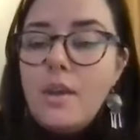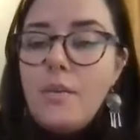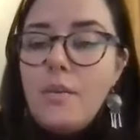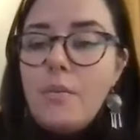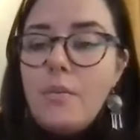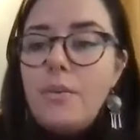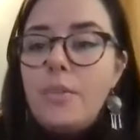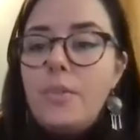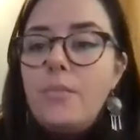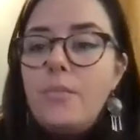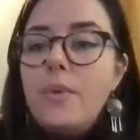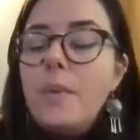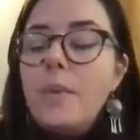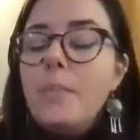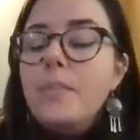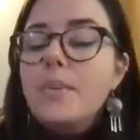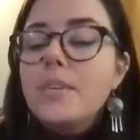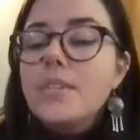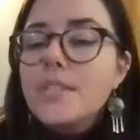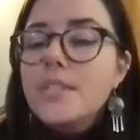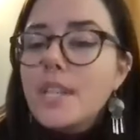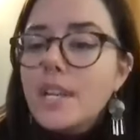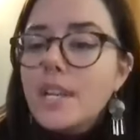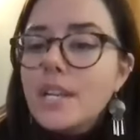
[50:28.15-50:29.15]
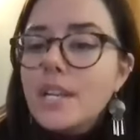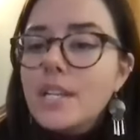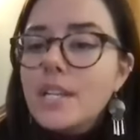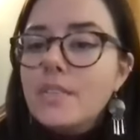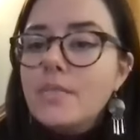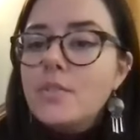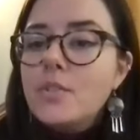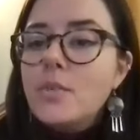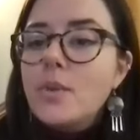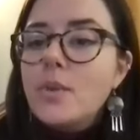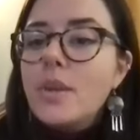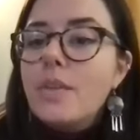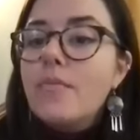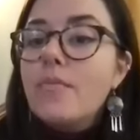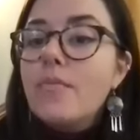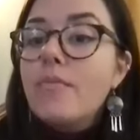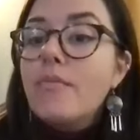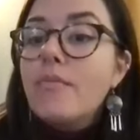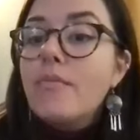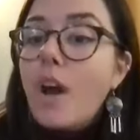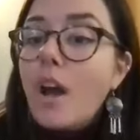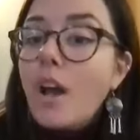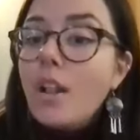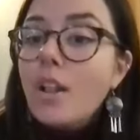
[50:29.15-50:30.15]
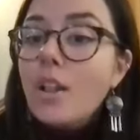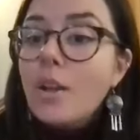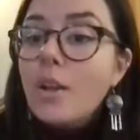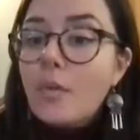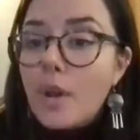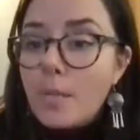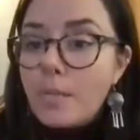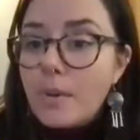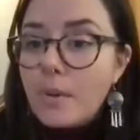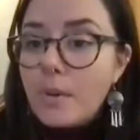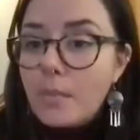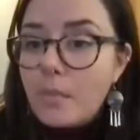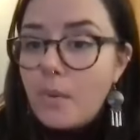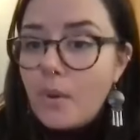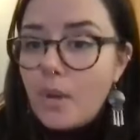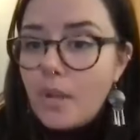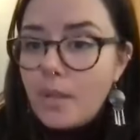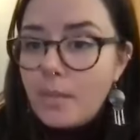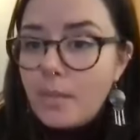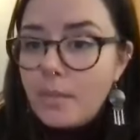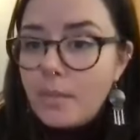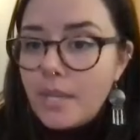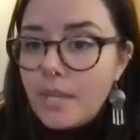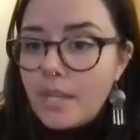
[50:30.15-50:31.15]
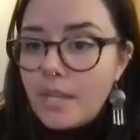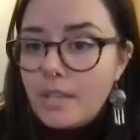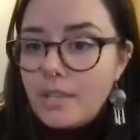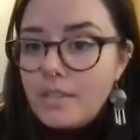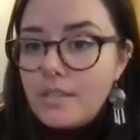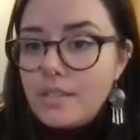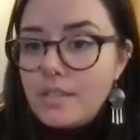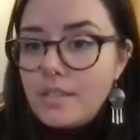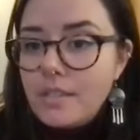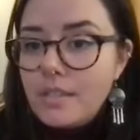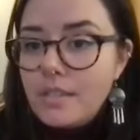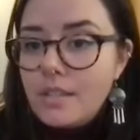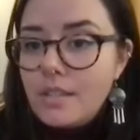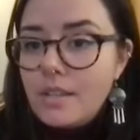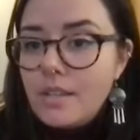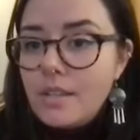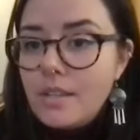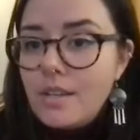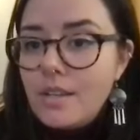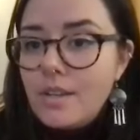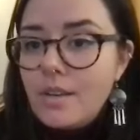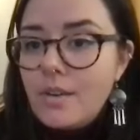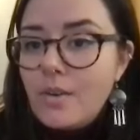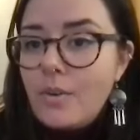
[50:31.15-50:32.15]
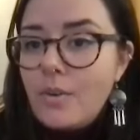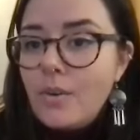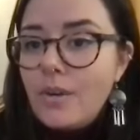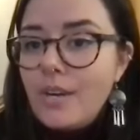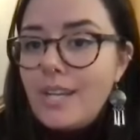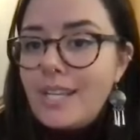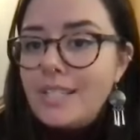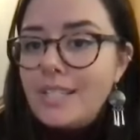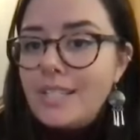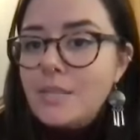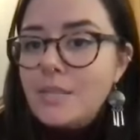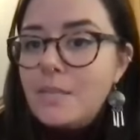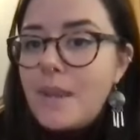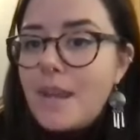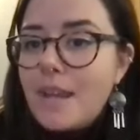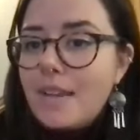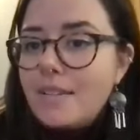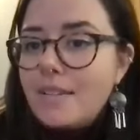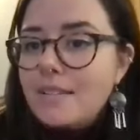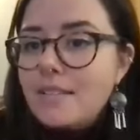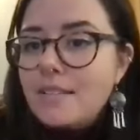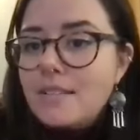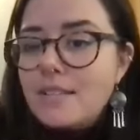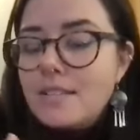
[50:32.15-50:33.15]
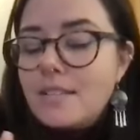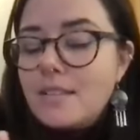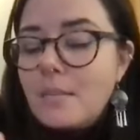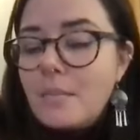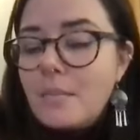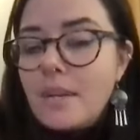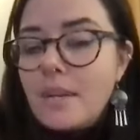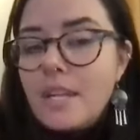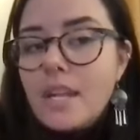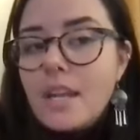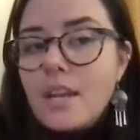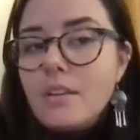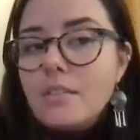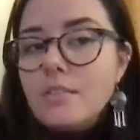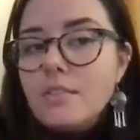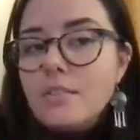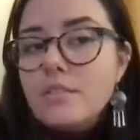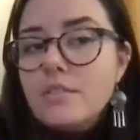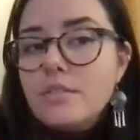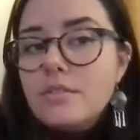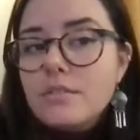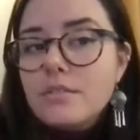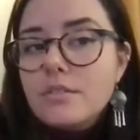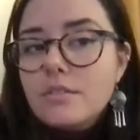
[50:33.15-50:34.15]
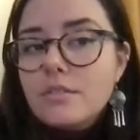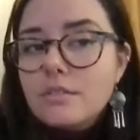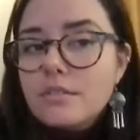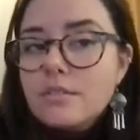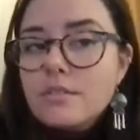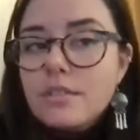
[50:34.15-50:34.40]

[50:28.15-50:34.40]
will the representative do a follow-up appointment or it gets passed to somebody else?